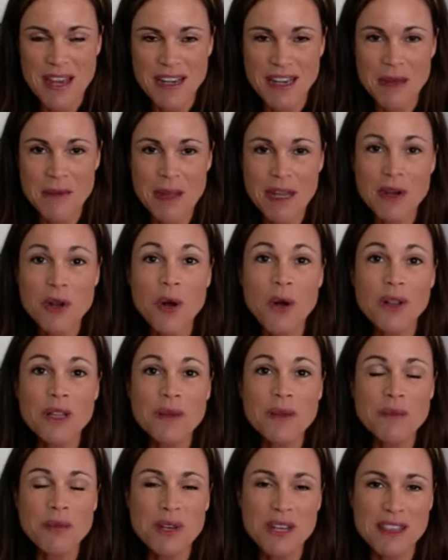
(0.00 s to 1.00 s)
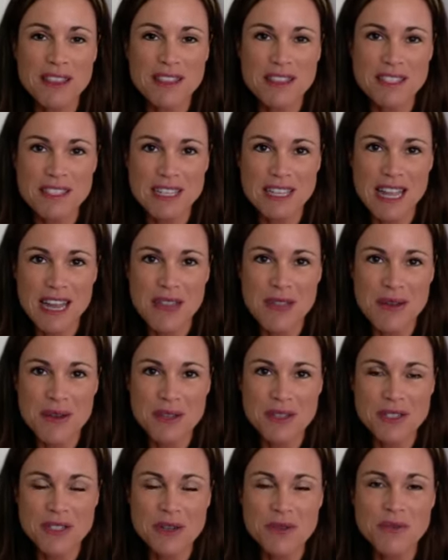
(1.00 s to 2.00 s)
Now, my goal in putting this together
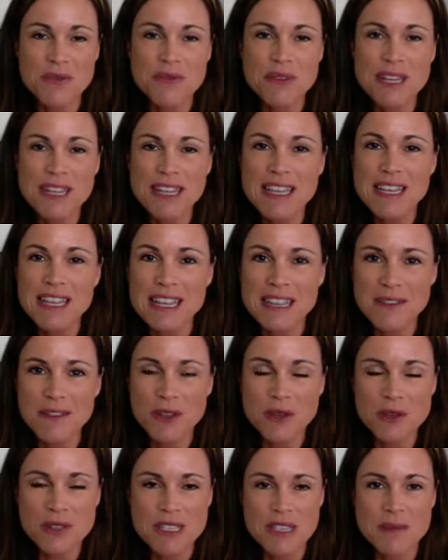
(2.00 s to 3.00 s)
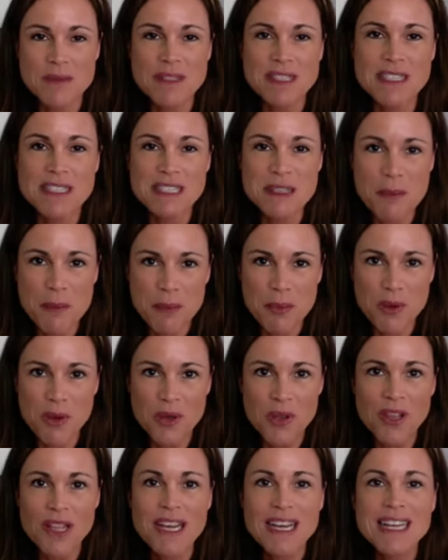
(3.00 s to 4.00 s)
is to really give you some
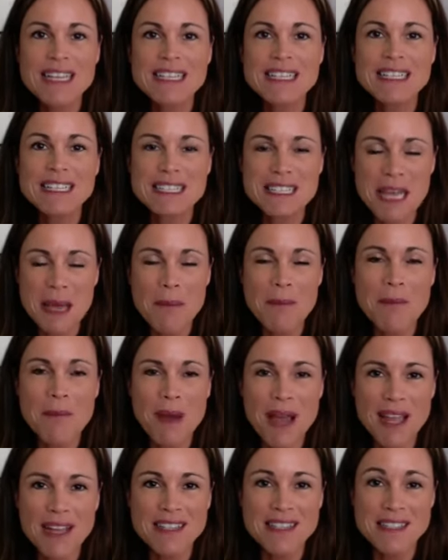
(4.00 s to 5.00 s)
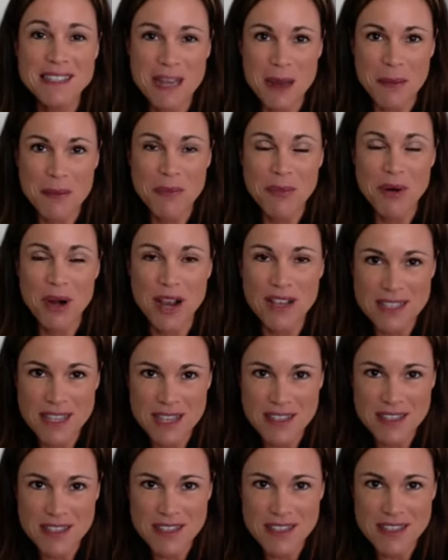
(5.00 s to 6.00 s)
simple step-by-step
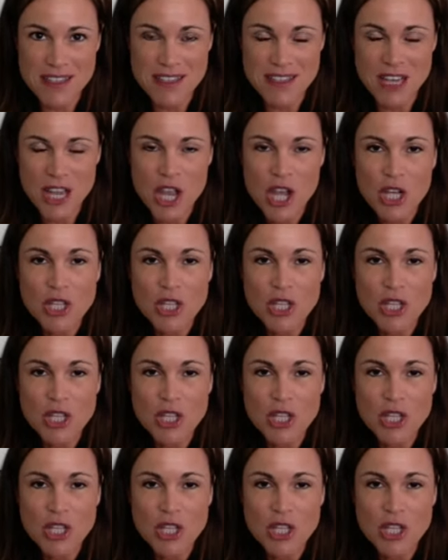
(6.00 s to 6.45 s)
processes